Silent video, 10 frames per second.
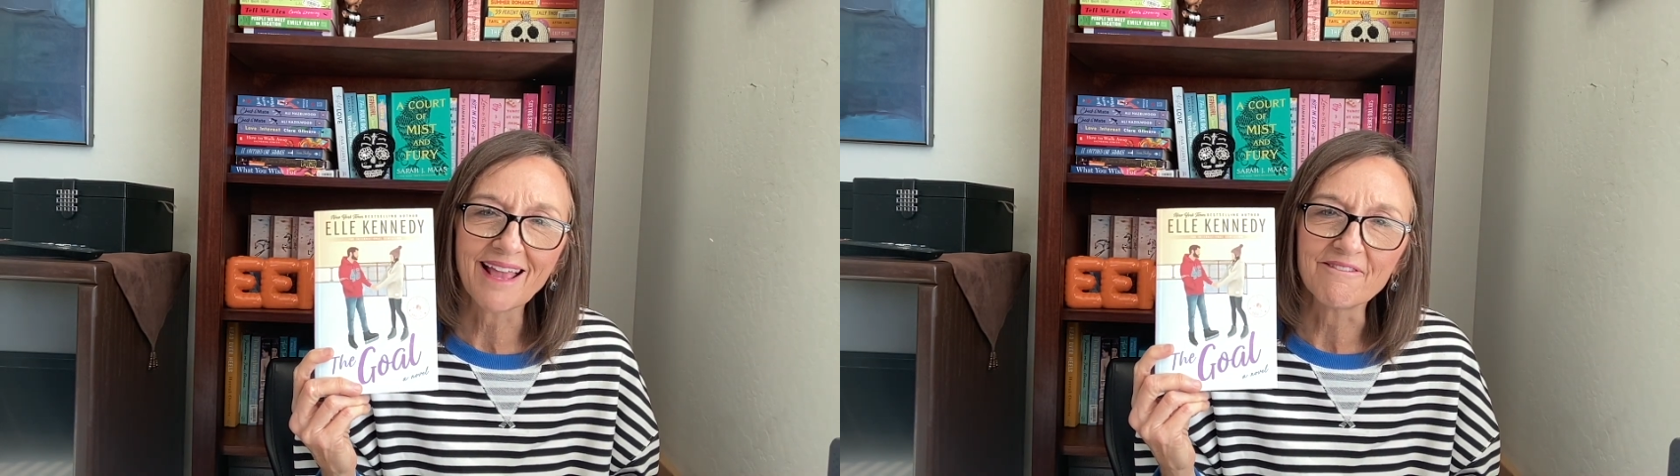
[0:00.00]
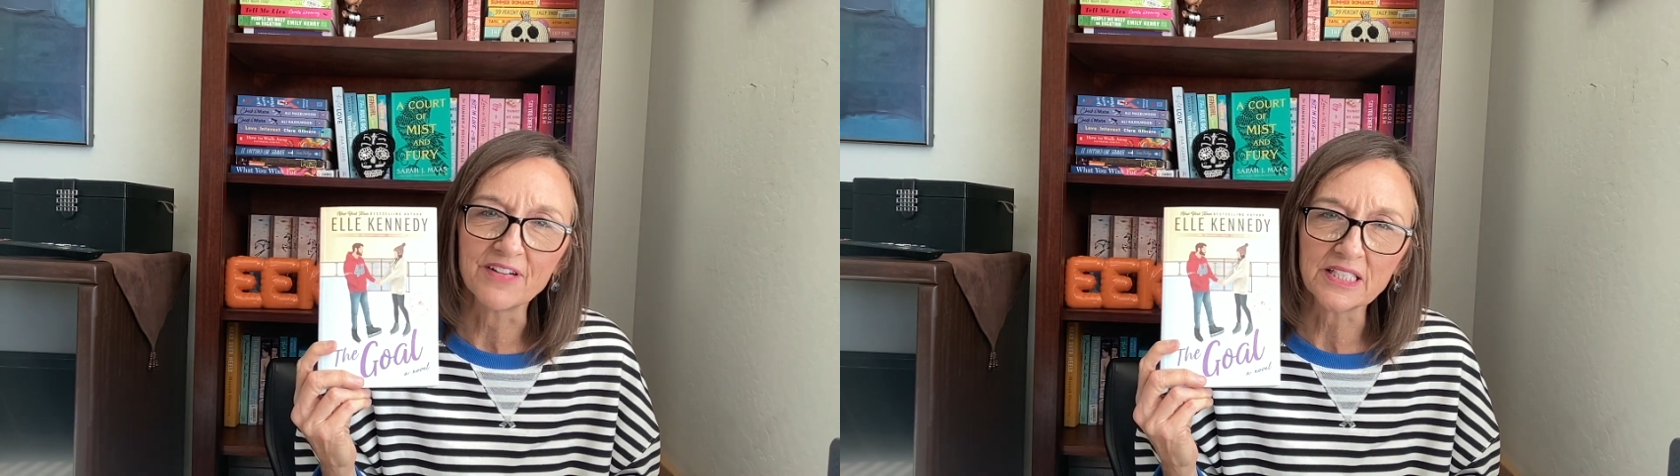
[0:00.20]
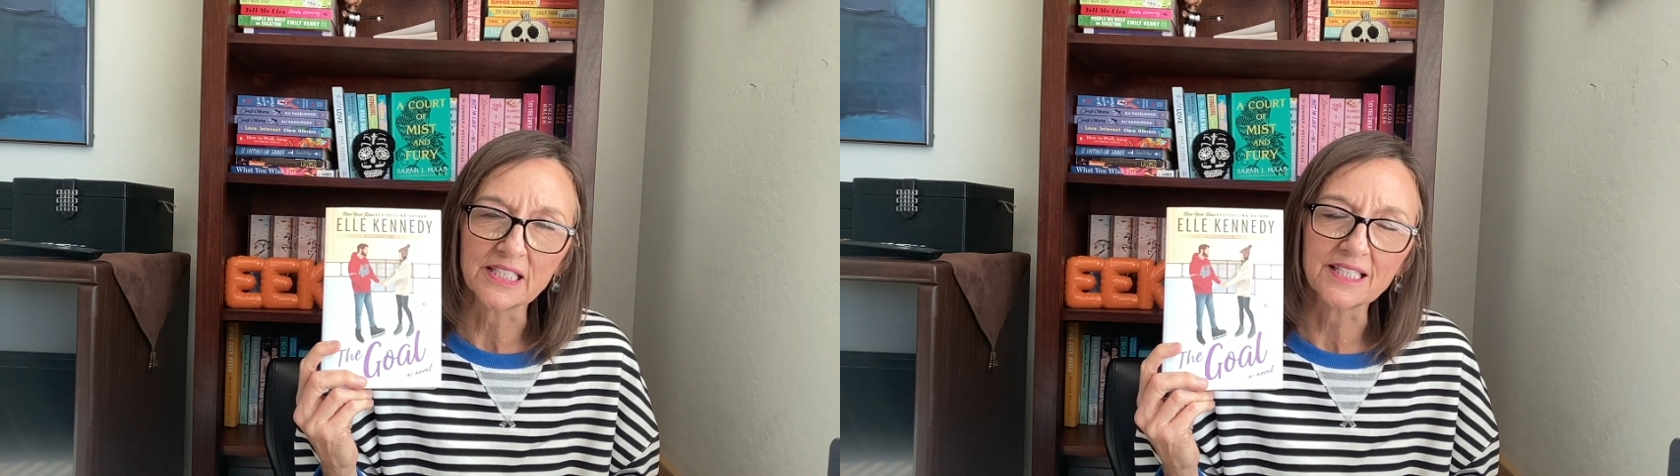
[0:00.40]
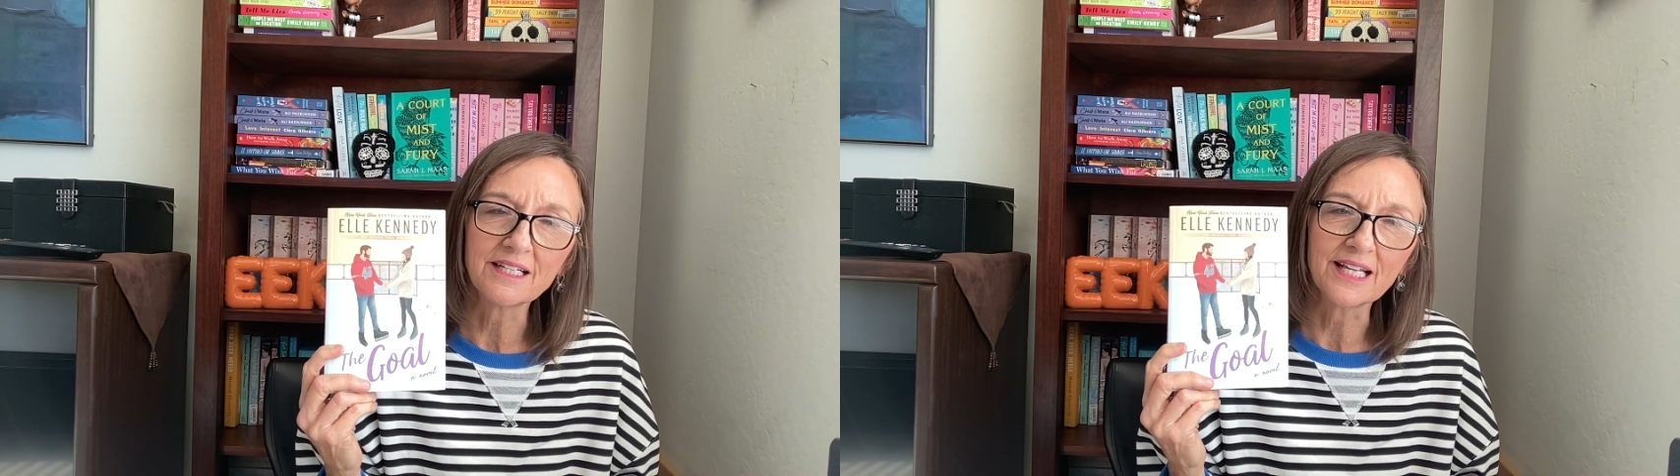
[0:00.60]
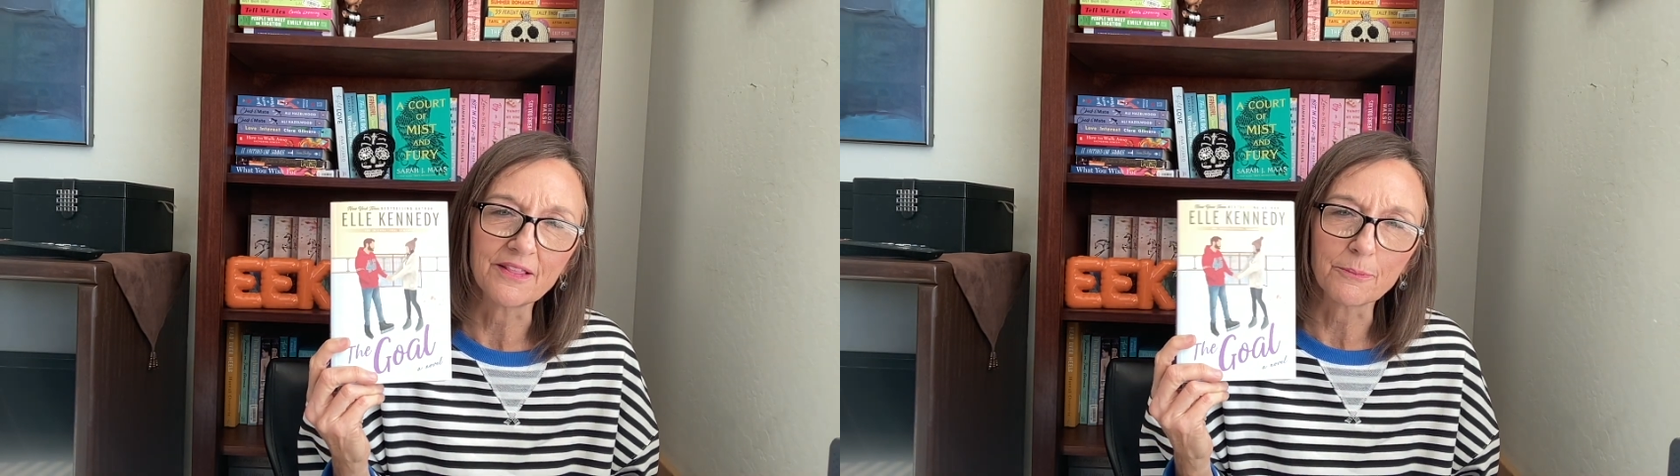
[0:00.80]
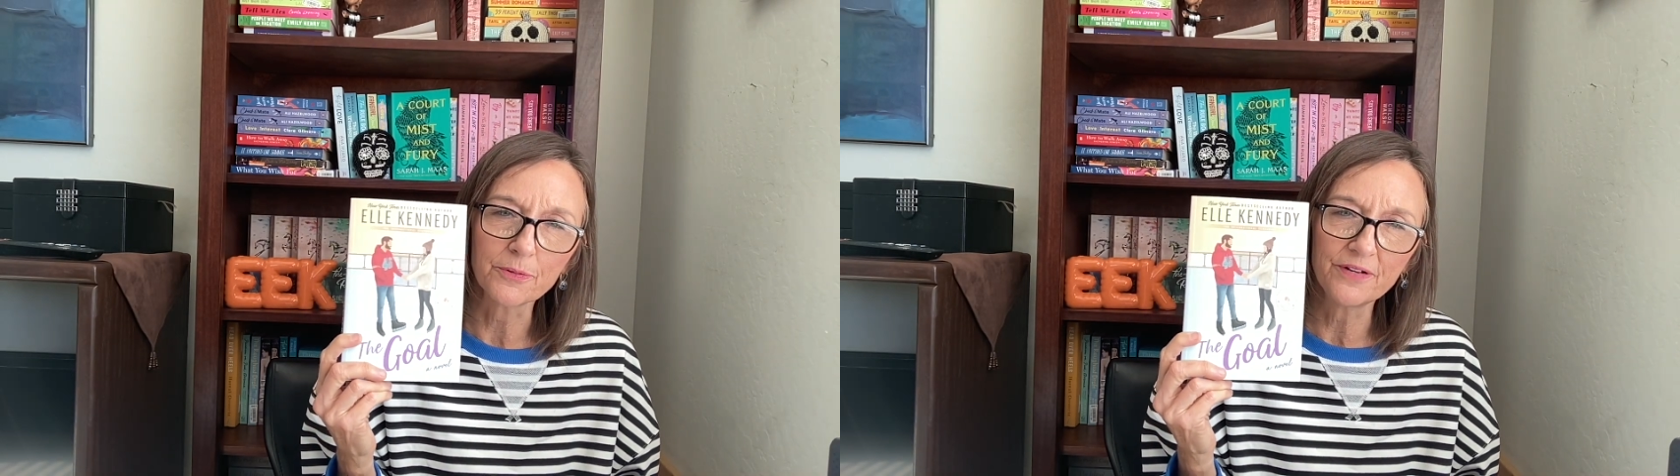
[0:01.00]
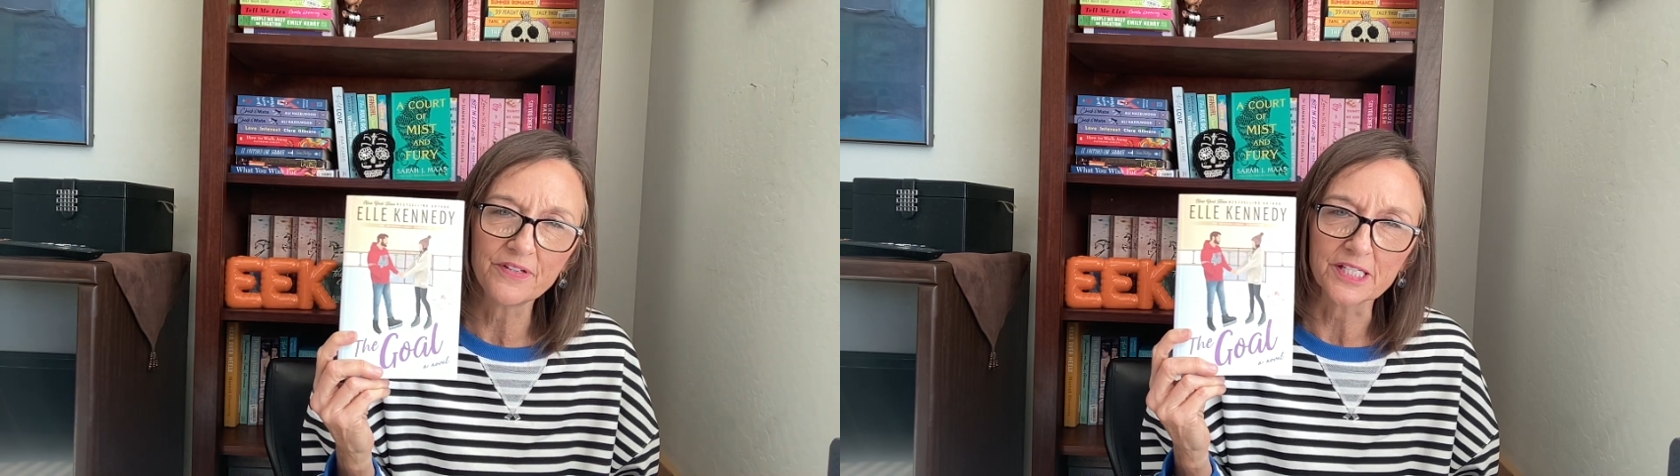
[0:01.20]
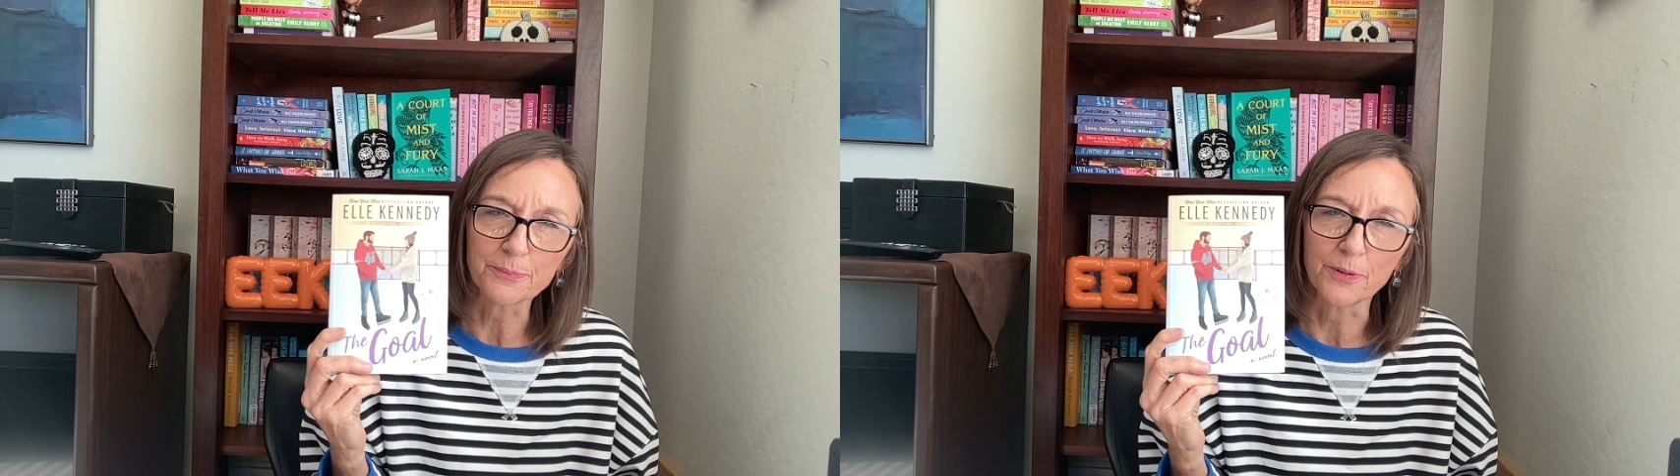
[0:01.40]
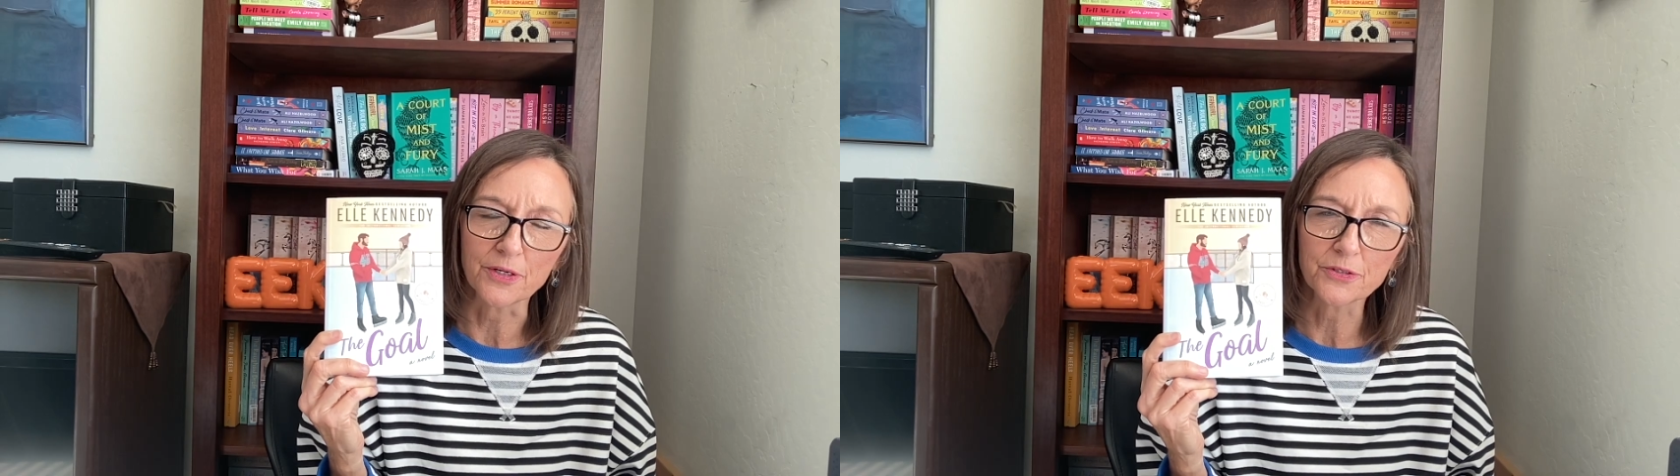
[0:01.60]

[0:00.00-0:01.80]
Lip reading: a villain in the previous book,